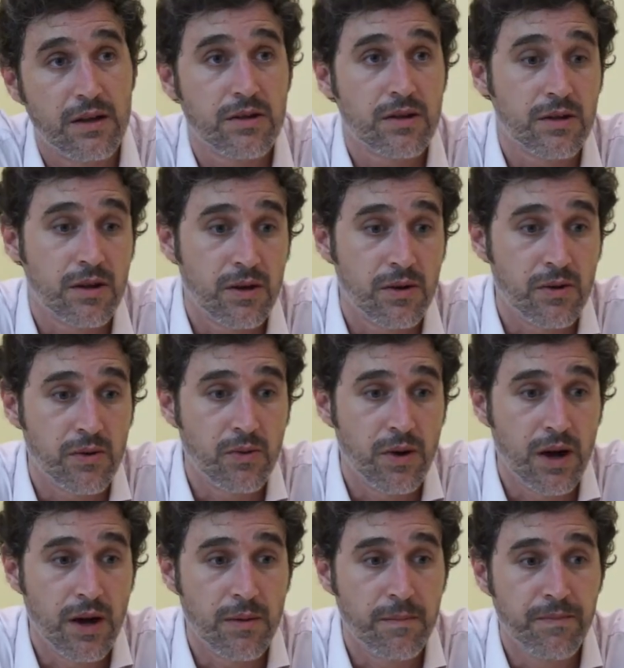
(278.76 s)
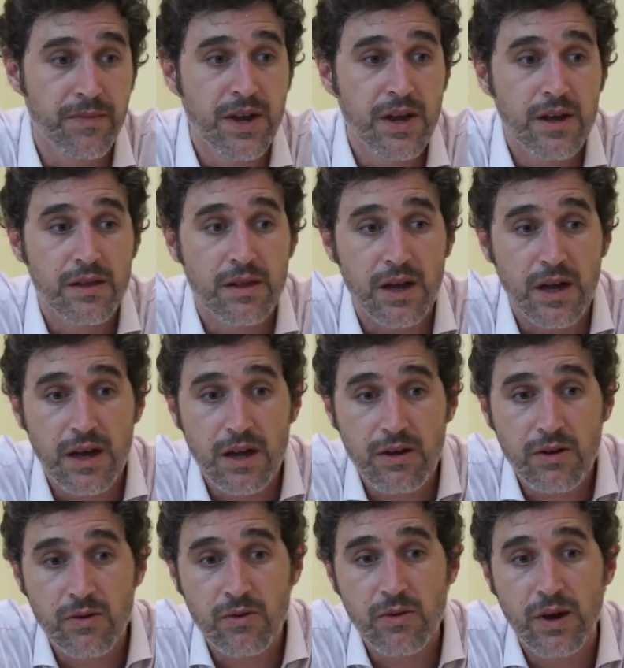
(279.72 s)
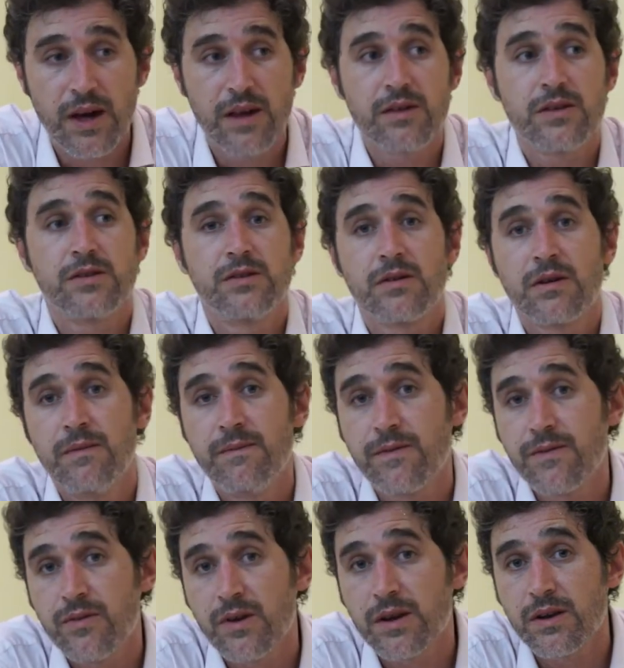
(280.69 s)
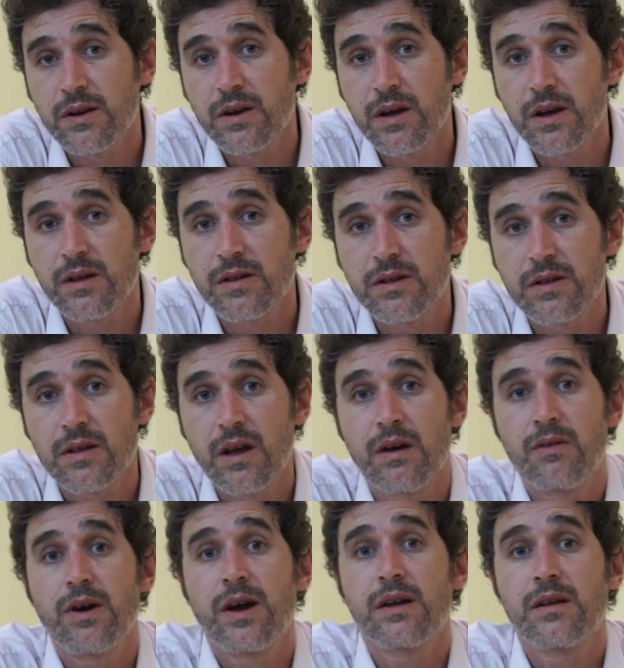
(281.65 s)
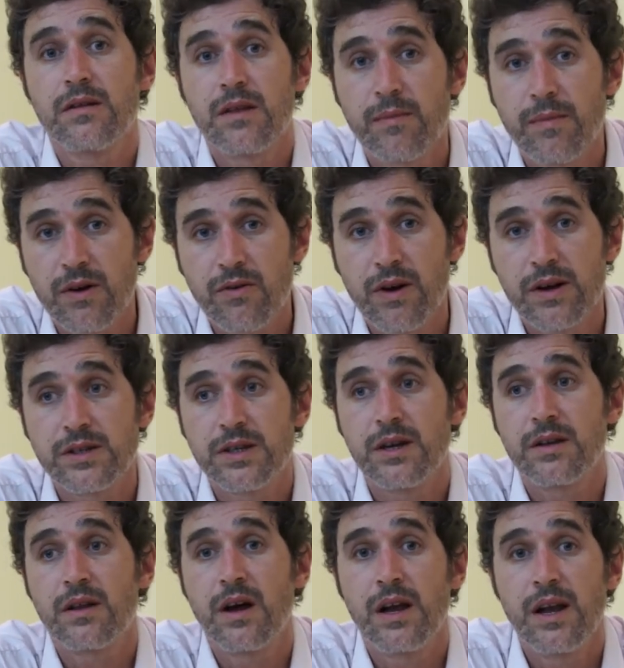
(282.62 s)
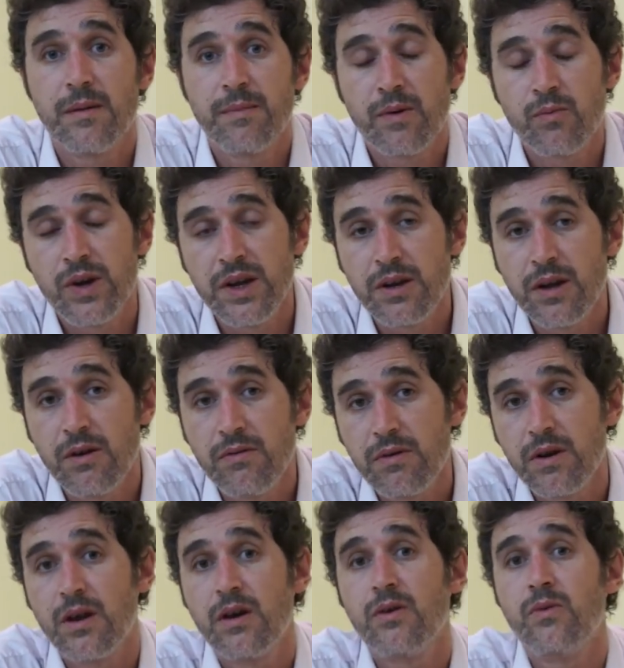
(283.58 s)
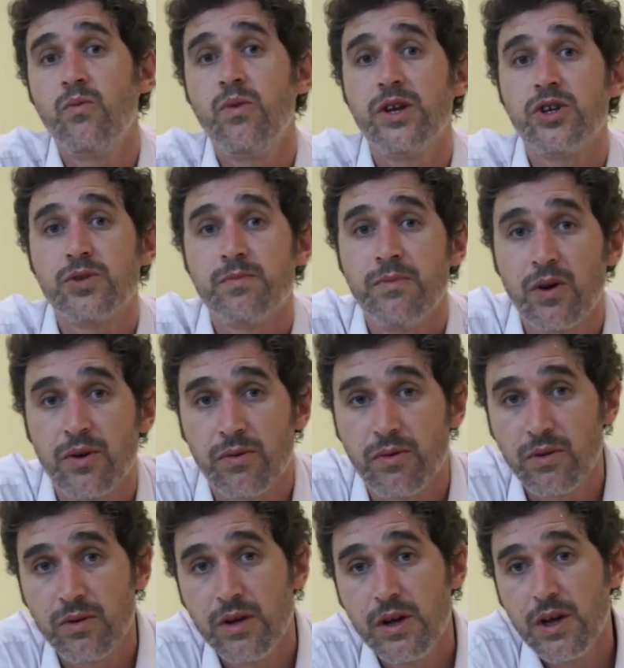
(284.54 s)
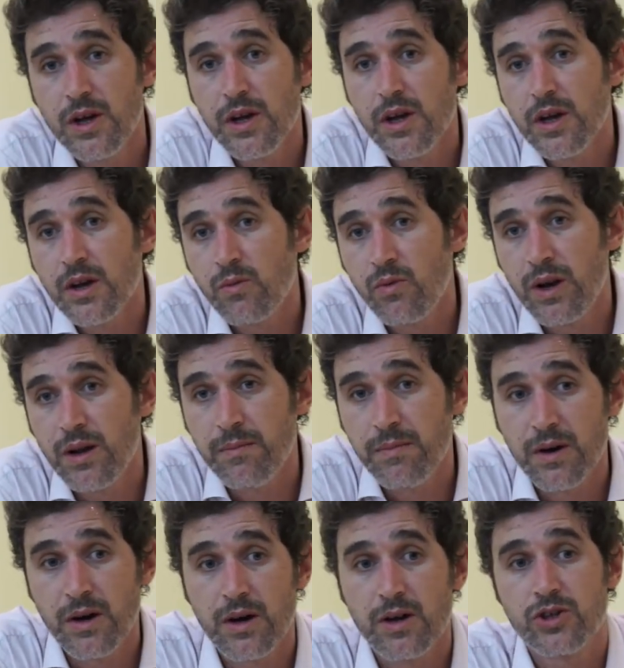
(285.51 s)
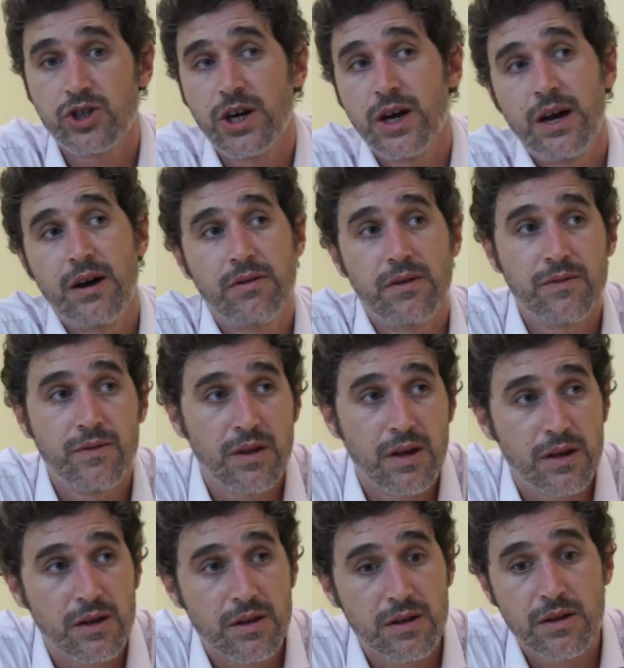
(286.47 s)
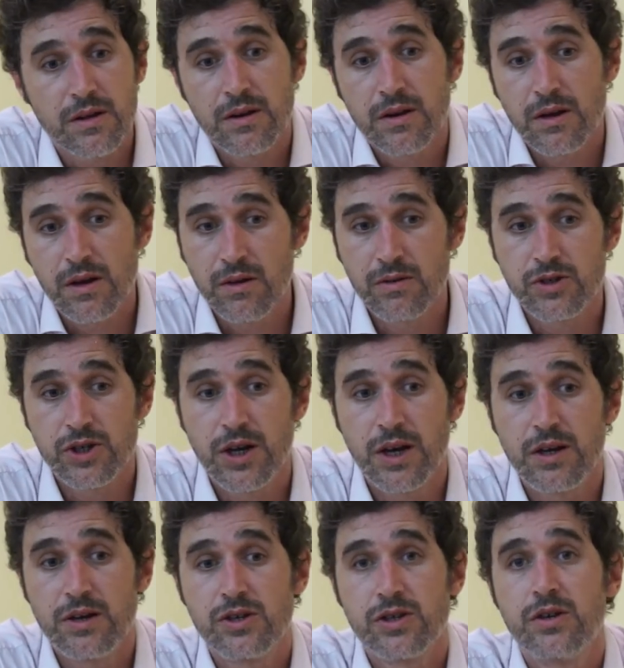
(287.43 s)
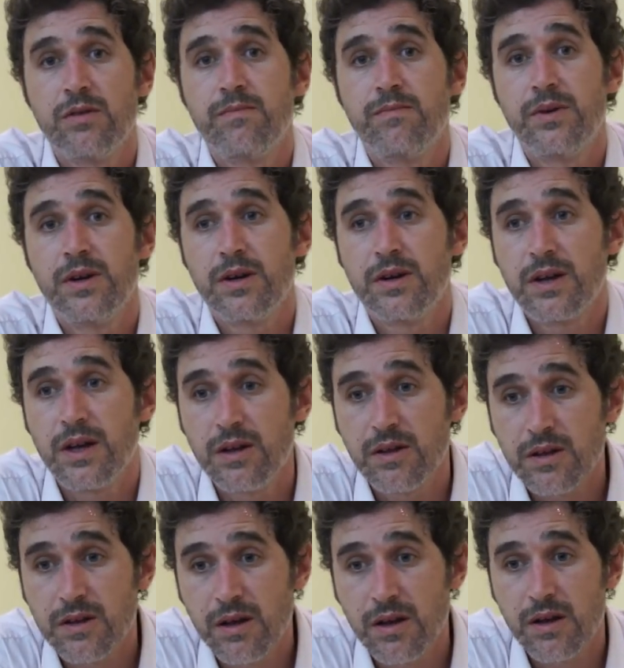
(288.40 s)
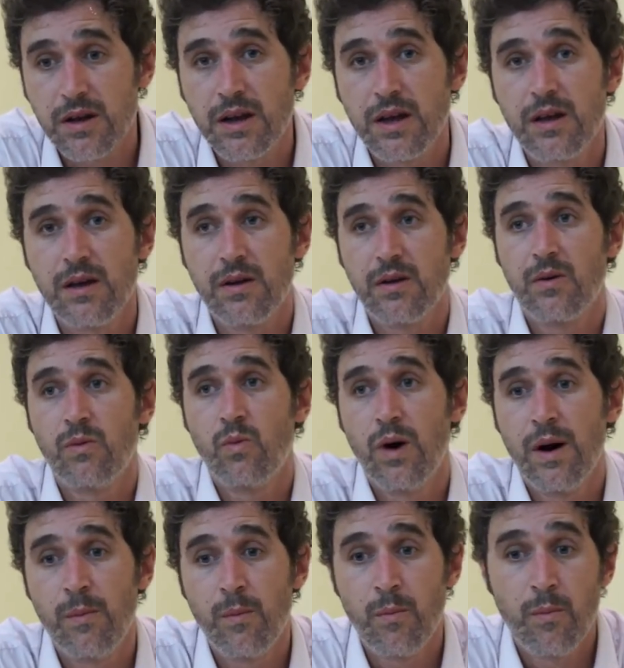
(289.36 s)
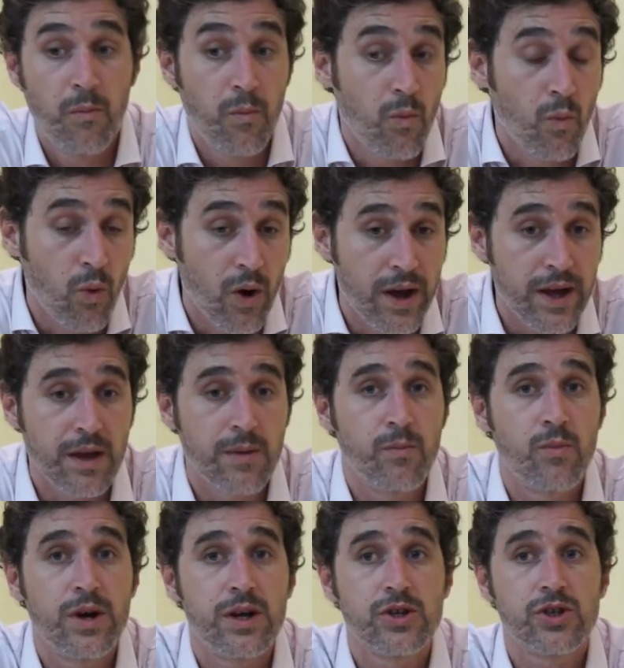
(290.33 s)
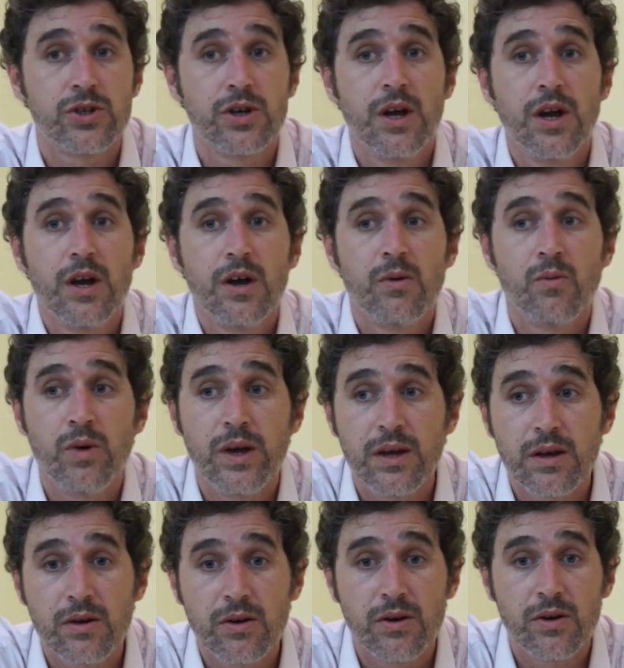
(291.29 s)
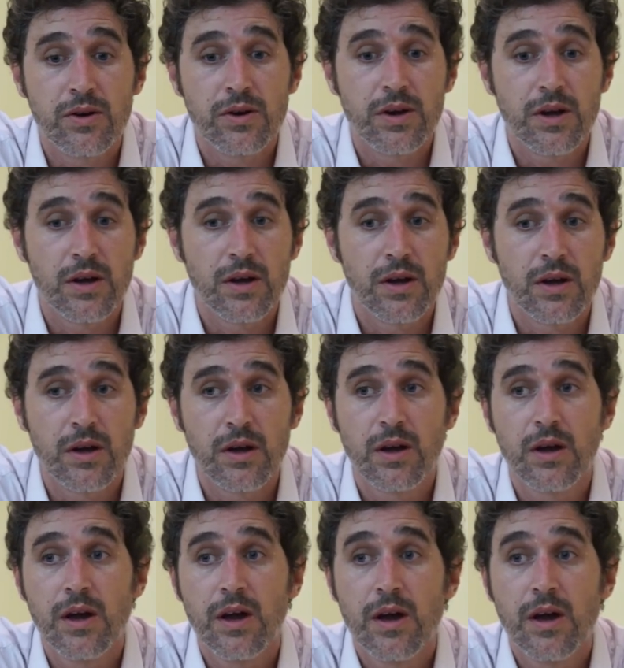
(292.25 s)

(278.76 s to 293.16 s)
So um, the EU has to confront its direct democratic dilemma. We don't know which model will emerge out of this negotiation, but it's certainly one way in which we could uh,